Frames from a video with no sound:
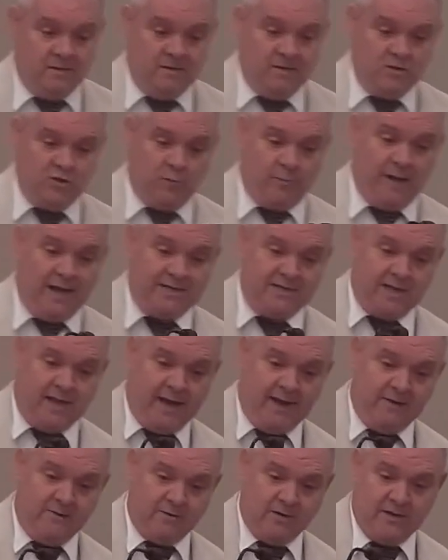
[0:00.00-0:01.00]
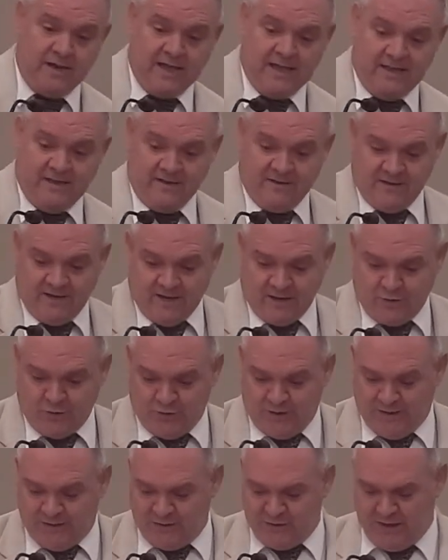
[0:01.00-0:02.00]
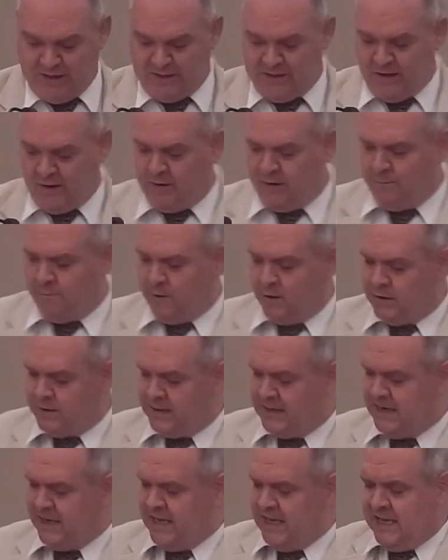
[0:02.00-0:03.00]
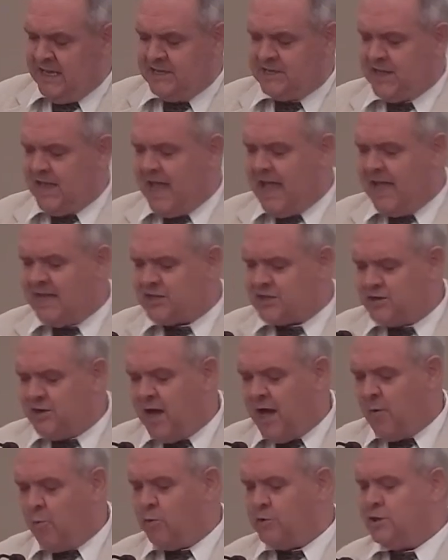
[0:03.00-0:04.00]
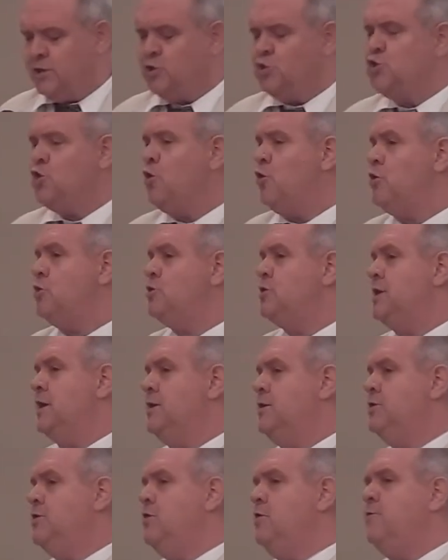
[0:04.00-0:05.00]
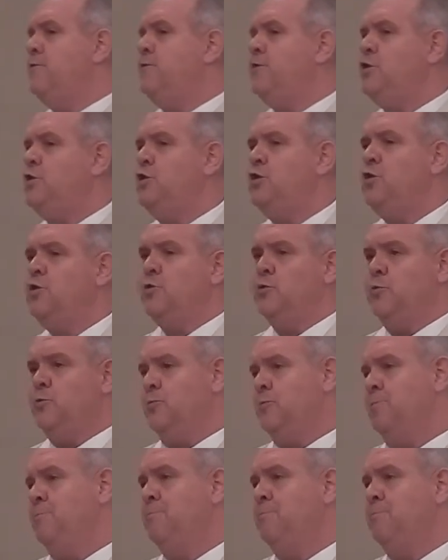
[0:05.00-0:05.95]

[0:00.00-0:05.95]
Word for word: So my title today, in case you didn't see it there in the bulletin, is Ask Not What the Church Can Do for You.